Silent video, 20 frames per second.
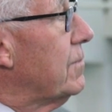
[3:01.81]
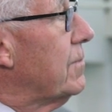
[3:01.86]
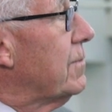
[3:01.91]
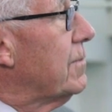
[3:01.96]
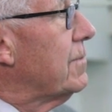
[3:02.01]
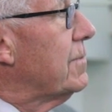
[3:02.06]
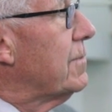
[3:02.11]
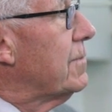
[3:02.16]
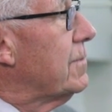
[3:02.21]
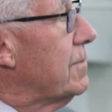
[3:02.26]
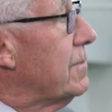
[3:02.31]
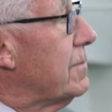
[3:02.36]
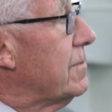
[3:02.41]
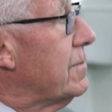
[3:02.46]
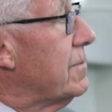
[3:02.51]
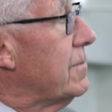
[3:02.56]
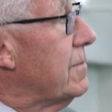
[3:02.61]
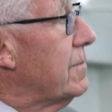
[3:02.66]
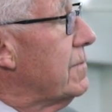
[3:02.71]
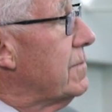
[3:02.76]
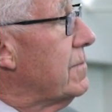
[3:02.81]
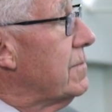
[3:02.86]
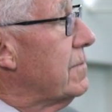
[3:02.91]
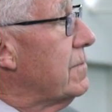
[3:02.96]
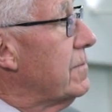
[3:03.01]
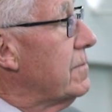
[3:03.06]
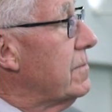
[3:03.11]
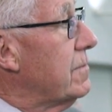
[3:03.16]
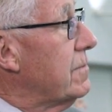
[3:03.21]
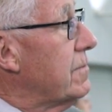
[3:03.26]

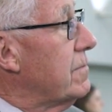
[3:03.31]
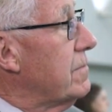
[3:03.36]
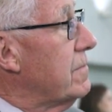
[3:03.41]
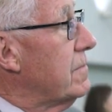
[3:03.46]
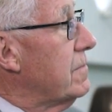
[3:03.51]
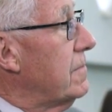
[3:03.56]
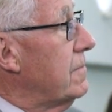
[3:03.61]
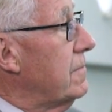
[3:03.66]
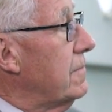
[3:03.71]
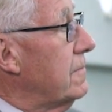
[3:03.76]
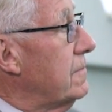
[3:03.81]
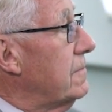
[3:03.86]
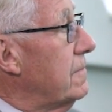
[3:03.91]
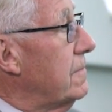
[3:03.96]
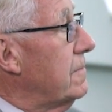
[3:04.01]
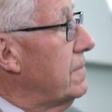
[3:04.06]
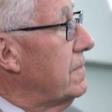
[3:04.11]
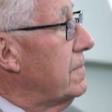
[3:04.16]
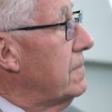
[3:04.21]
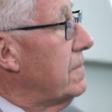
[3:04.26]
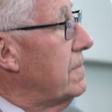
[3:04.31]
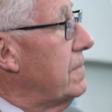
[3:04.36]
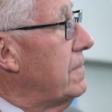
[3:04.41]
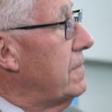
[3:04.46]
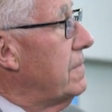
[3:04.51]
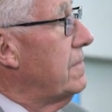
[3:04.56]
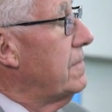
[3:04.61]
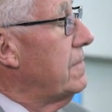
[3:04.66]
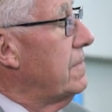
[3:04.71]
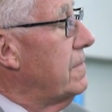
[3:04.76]

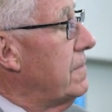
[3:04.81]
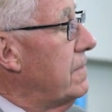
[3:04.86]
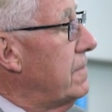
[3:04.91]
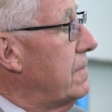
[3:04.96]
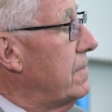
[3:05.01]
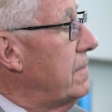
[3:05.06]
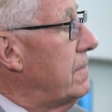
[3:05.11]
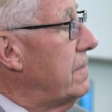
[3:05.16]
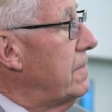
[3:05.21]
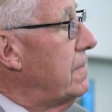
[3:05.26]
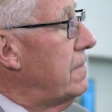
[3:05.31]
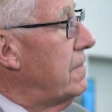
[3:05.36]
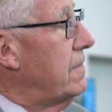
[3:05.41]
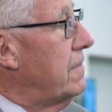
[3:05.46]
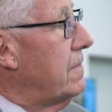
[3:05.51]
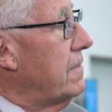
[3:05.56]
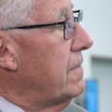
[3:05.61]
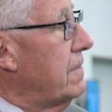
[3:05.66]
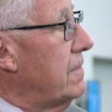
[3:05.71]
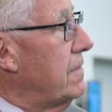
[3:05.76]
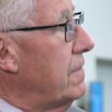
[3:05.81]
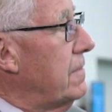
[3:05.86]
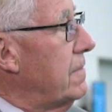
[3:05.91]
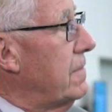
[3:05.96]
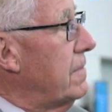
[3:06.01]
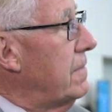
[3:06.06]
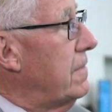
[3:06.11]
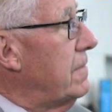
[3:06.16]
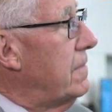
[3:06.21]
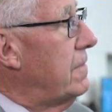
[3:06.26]

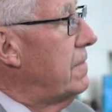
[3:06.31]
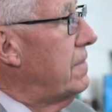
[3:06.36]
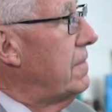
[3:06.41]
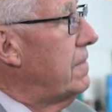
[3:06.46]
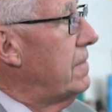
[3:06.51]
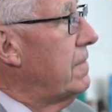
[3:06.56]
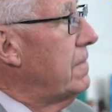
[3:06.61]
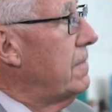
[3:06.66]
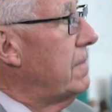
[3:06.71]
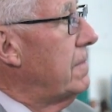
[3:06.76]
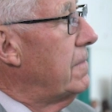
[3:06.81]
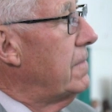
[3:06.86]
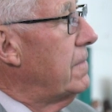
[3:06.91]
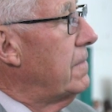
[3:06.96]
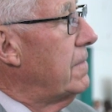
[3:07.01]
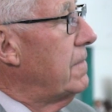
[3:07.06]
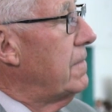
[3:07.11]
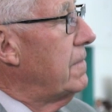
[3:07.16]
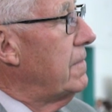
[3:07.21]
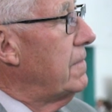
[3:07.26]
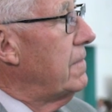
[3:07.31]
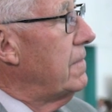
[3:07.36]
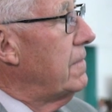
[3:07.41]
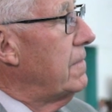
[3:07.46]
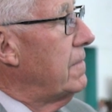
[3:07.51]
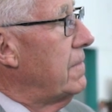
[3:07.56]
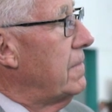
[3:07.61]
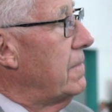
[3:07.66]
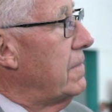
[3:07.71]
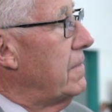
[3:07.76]

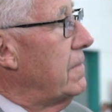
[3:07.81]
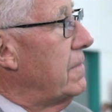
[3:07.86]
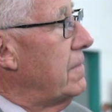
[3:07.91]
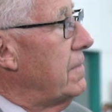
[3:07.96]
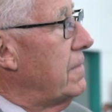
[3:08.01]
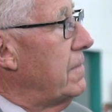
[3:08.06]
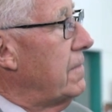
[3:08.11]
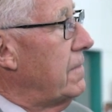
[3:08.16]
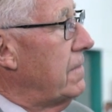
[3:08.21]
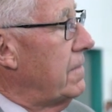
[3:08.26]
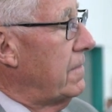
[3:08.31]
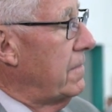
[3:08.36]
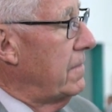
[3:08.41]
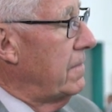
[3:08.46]
No words are spoken by the person on screen.